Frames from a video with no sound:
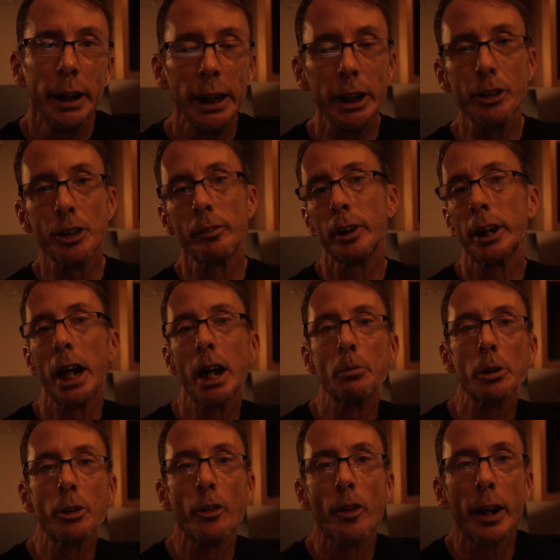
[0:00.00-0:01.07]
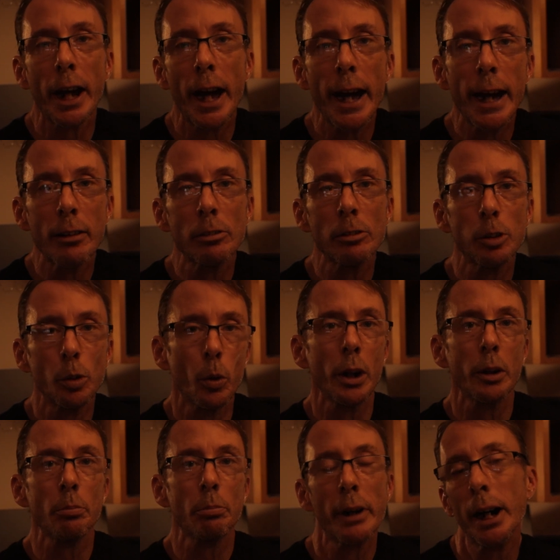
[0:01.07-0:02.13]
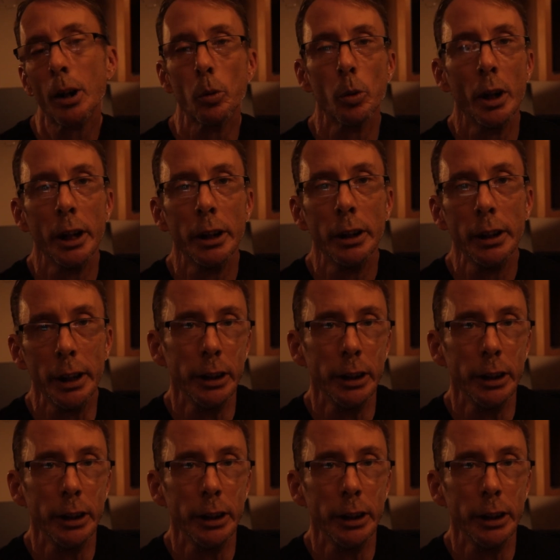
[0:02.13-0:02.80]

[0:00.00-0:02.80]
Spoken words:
each of the cameras that I have one by one